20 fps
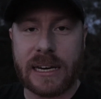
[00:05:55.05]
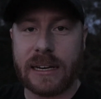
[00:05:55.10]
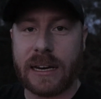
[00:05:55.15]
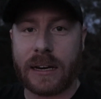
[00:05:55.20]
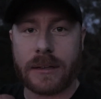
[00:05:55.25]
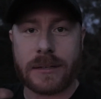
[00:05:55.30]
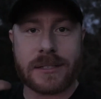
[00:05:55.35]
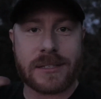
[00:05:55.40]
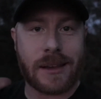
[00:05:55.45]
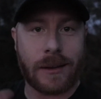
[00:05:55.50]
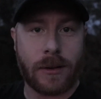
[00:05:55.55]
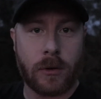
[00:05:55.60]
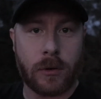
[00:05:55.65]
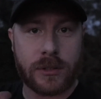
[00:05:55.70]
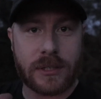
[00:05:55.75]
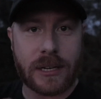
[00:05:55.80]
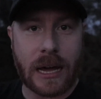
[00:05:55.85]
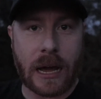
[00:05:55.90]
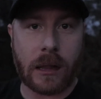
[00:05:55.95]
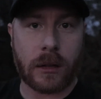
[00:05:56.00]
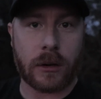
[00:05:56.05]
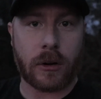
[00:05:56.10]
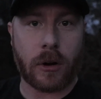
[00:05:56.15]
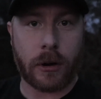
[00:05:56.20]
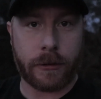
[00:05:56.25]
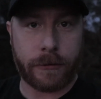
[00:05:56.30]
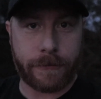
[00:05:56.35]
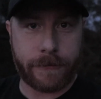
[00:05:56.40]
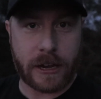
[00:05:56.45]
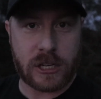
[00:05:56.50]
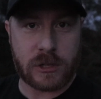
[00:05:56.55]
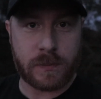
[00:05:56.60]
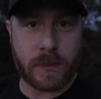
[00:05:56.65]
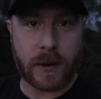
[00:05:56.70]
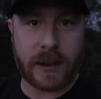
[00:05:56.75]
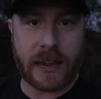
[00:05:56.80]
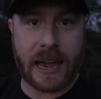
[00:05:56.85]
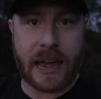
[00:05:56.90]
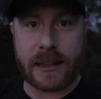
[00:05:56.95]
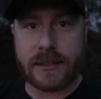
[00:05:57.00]
not a single dollar on
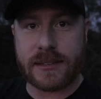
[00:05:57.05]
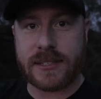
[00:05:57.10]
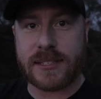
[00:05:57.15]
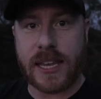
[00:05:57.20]
Facebook ads,